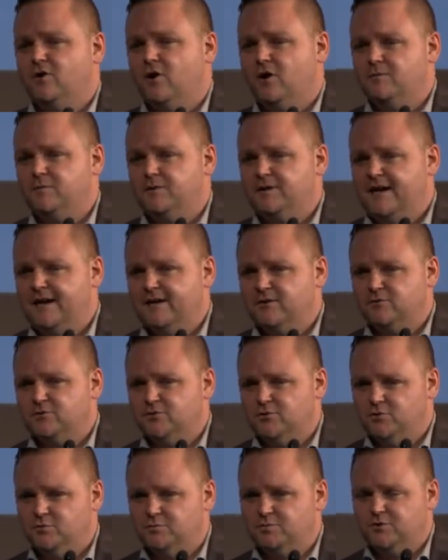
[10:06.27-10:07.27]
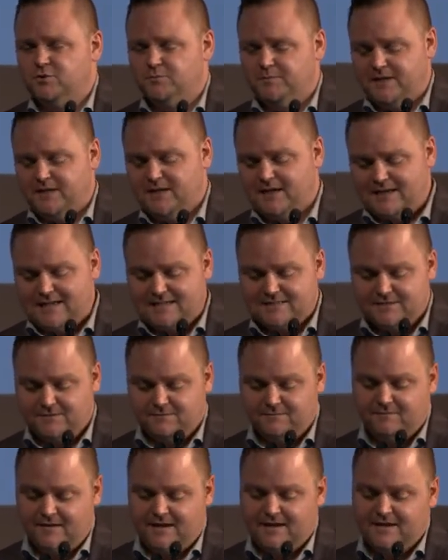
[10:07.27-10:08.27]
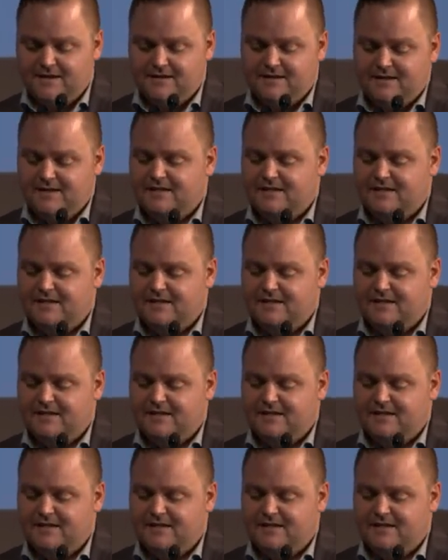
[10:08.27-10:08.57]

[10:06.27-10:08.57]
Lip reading: carbon nanotubes to be classified